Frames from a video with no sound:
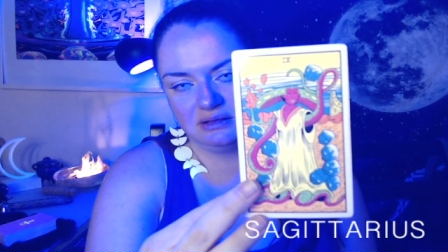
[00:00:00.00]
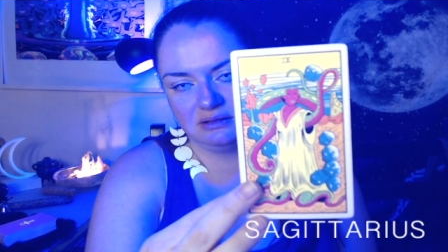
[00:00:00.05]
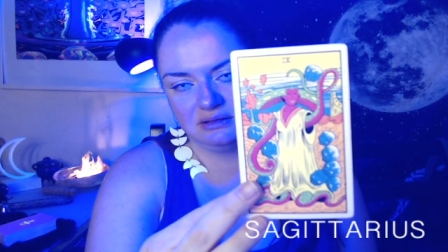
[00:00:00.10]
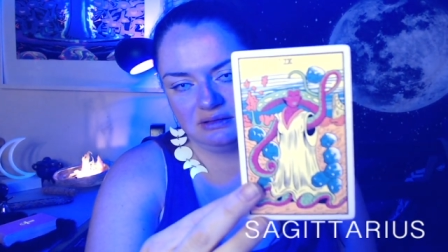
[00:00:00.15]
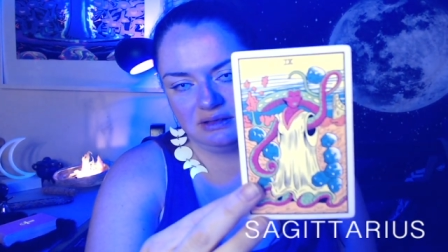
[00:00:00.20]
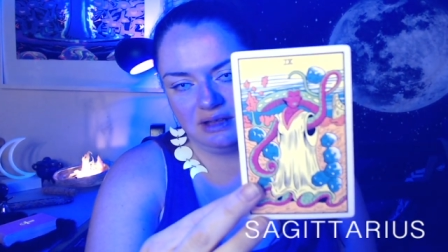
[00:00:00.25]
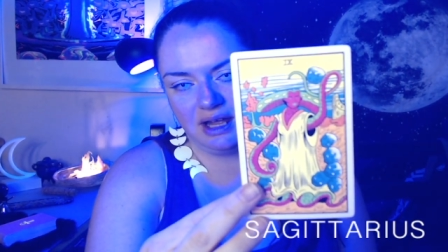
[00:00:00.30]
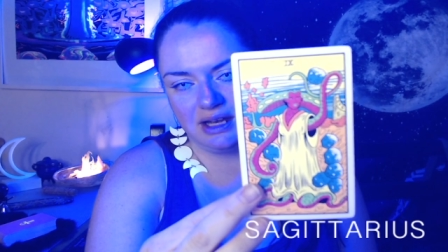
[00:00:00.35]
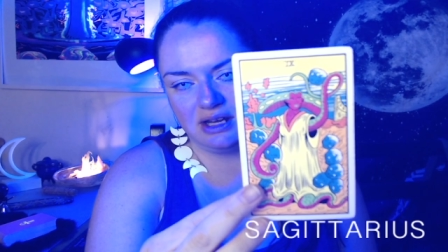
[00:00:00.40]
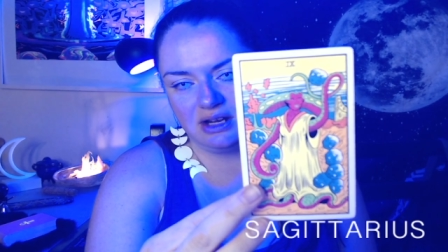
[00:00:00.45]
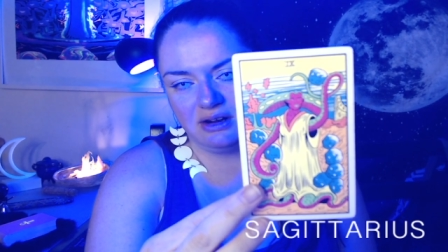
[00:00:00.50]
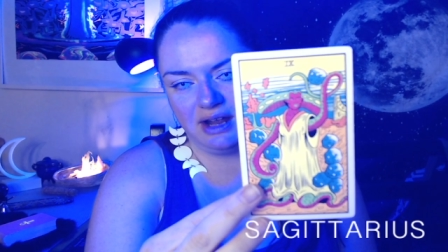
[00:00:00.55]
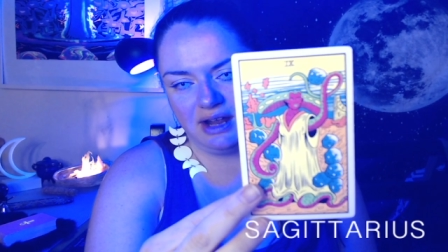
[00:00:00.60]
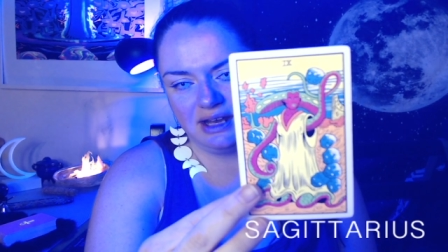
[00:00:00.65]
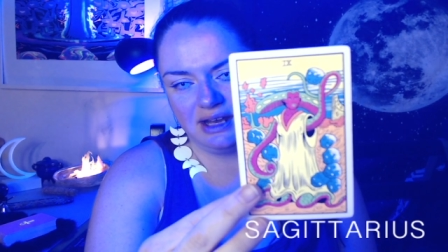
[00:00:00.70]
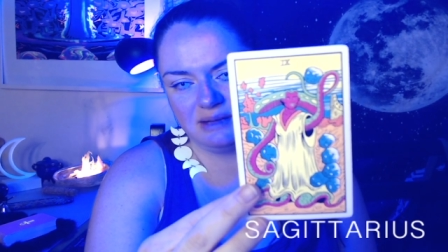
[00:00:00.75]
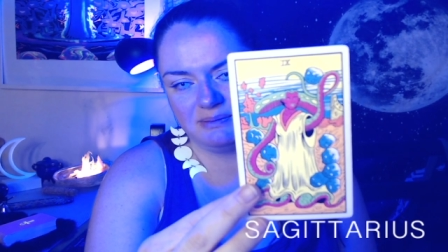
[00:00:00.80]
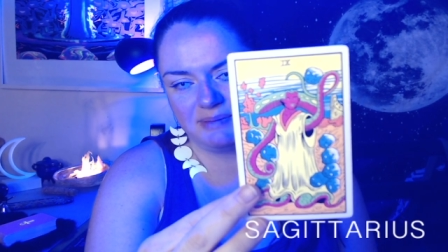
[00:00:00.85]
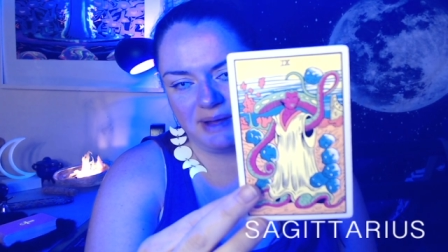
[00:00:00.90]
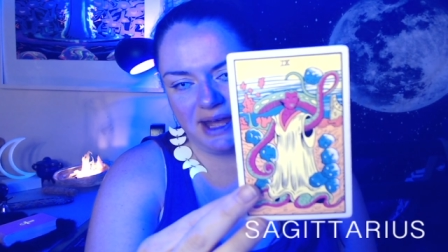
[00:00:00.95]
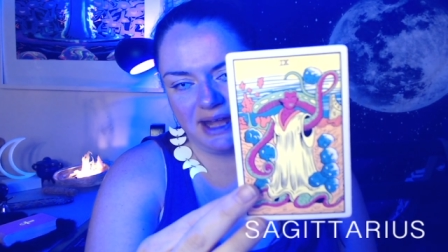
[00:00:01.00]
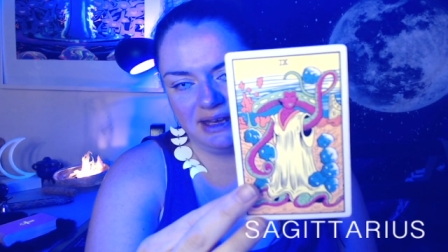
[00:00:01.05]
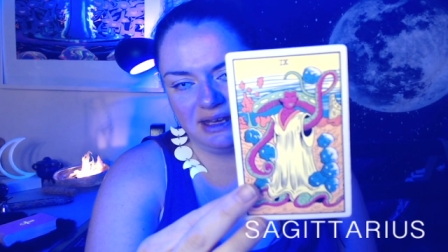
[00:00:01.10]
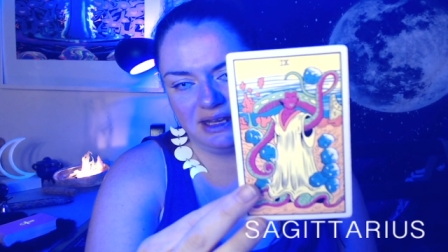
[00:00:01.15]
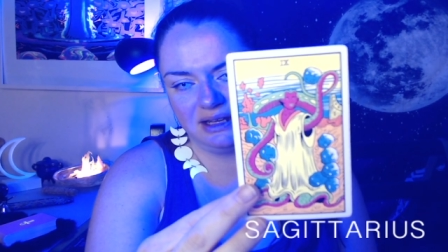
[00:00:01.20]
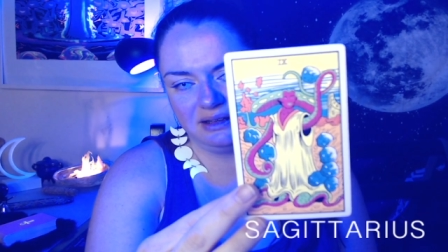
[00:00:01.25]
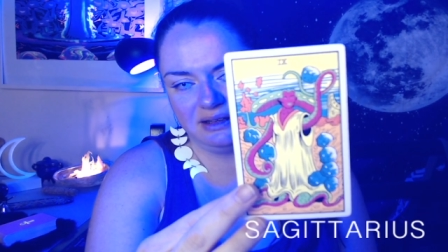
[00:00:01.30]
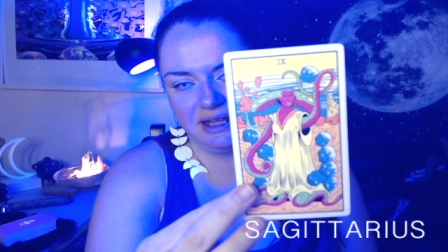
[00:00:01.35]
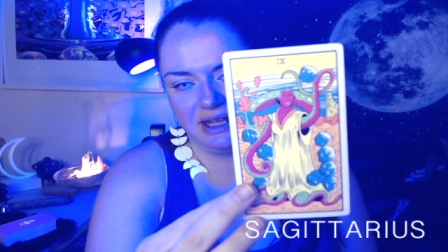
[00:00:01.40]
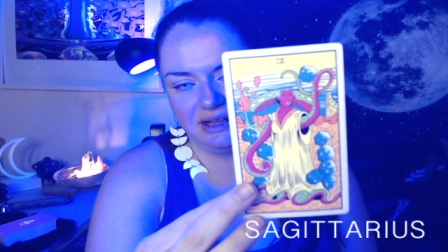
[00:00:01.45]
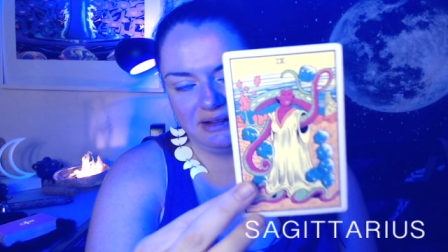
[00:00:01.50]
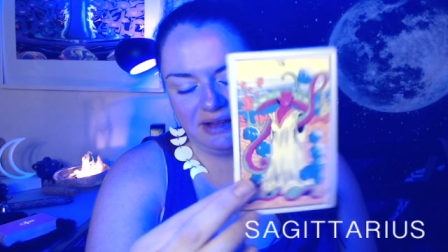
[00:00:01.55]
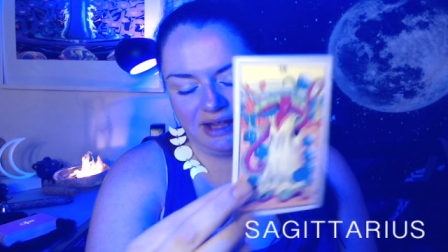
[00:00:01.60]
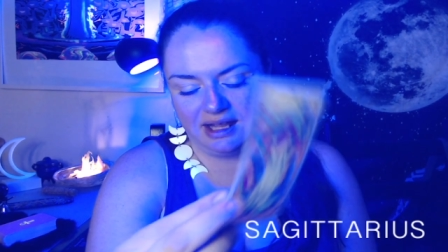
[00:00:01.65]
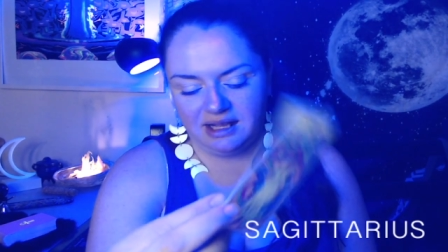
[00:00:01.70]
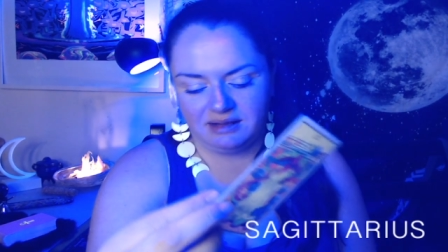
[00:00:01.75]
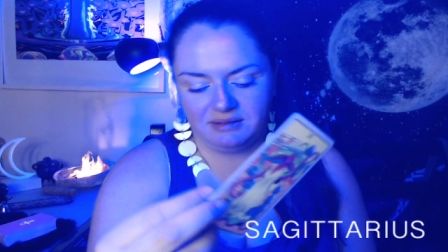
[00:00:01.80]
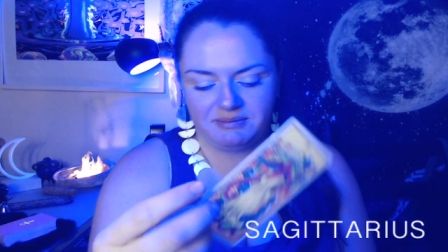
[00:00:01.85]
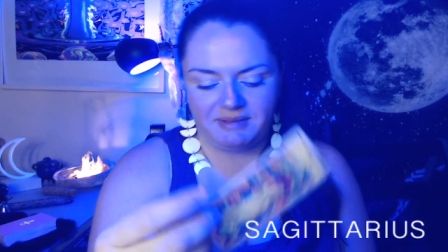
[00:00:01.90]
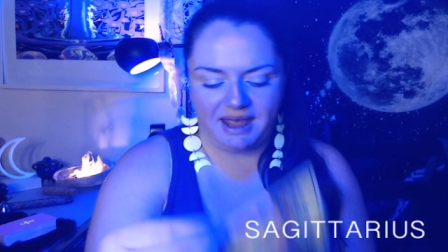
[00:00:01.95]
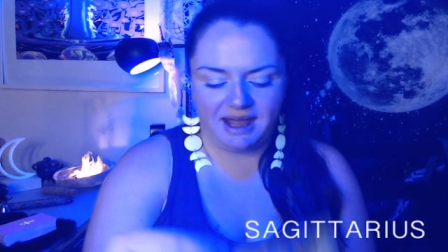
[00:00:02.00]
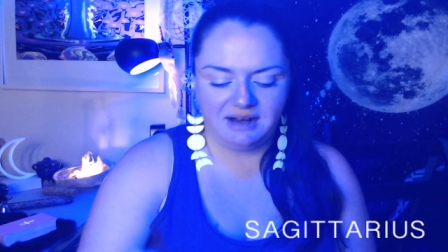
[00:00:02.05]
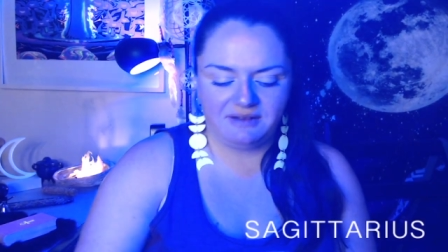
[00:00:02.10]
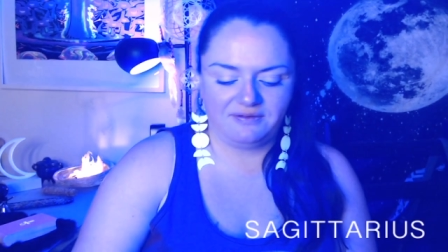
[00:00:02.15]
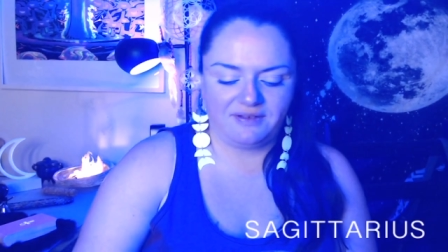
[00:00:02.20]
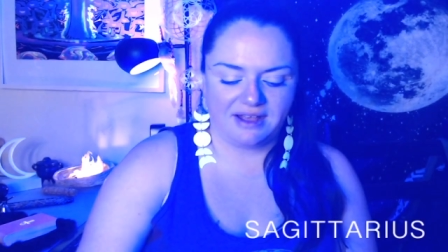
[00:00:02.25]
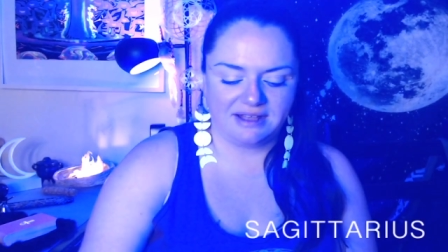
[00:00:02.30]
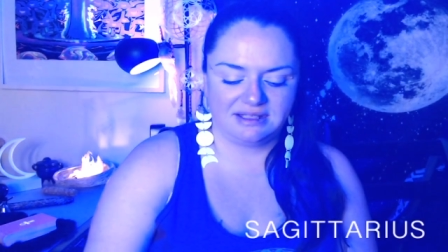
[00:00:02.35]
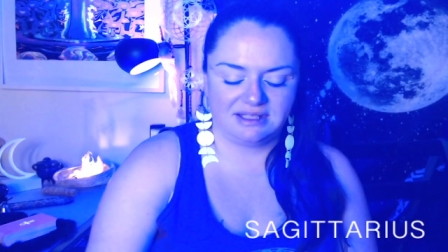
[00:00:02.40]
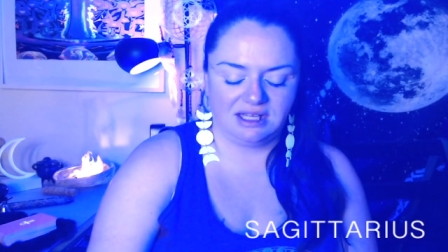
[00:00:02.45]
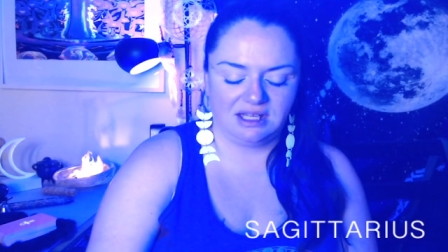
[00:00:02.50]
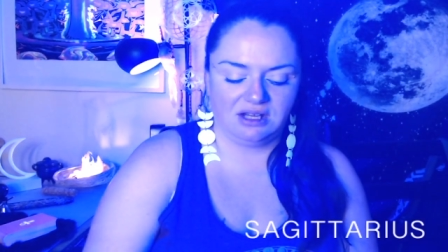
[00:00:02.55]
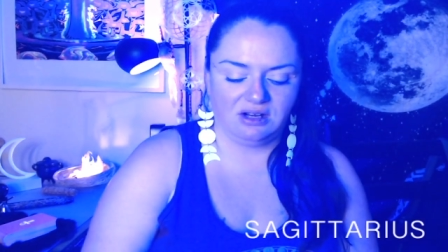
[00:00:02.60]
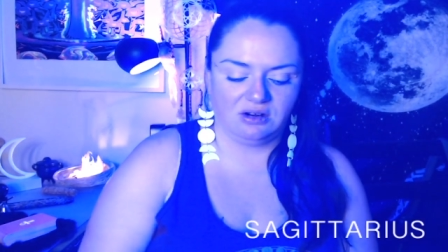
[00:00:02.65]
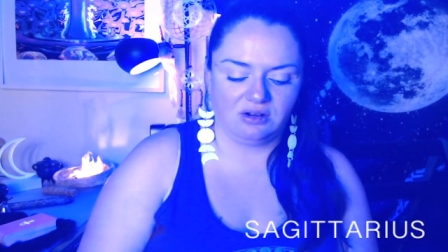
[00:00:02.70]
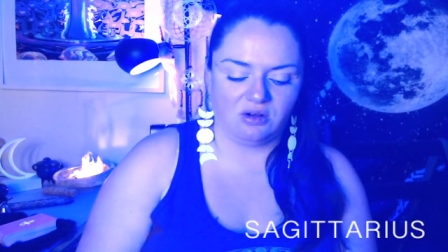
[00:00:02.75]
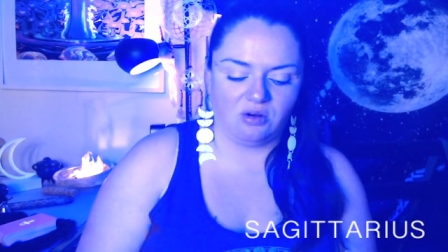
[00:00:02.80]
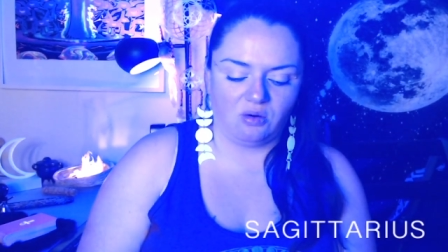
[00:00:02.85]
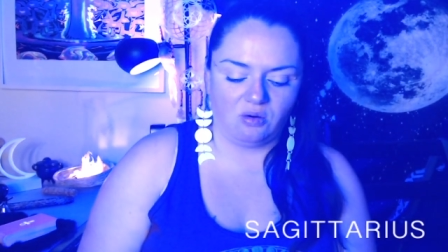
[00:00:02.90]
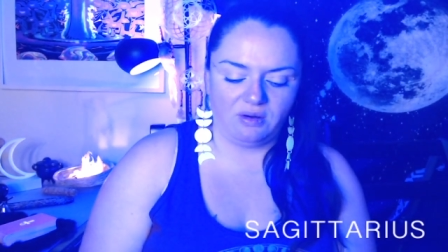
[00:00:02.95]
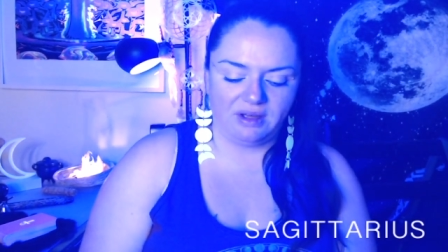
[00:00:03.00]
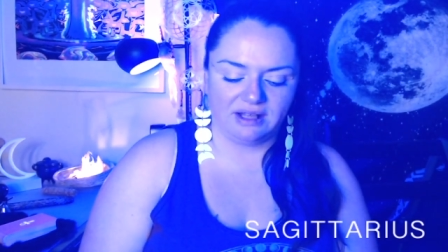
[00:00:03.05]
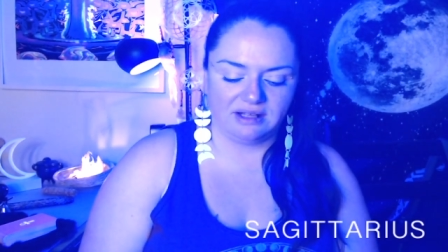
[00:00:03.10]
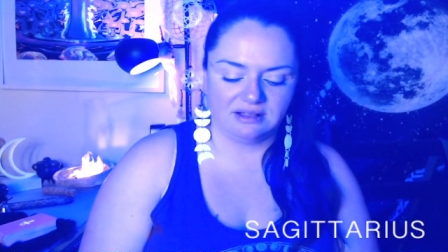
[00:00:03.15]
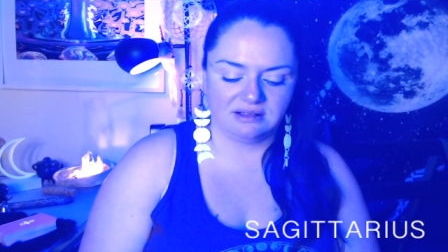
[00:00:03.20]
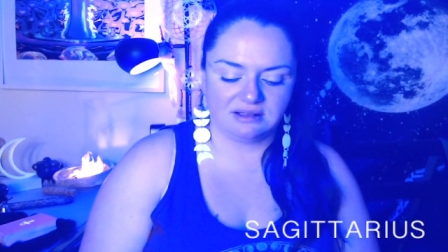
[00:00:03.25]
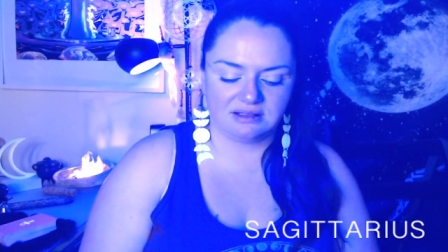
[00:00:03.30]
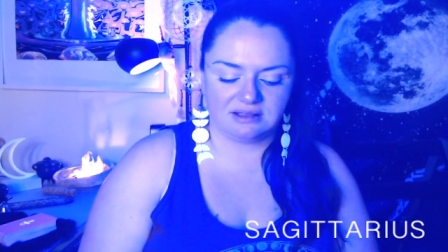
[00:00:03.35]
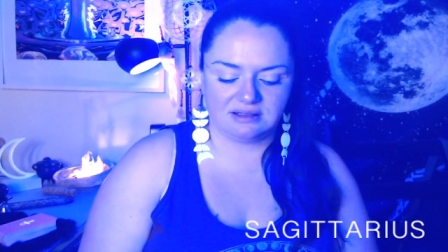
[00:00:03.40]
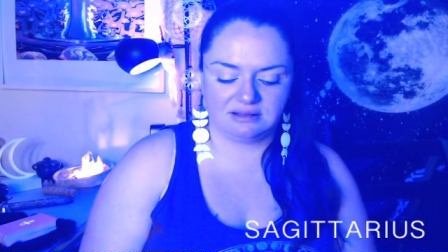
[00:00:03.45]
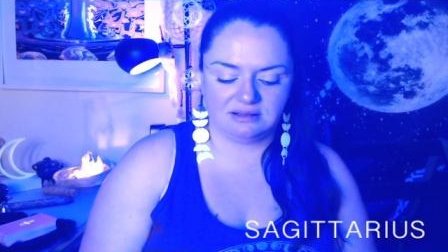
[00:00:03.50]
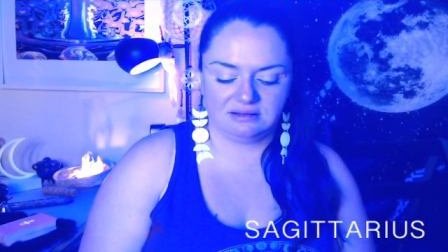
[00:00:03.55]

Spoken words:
and you're independently like manifesting your coins.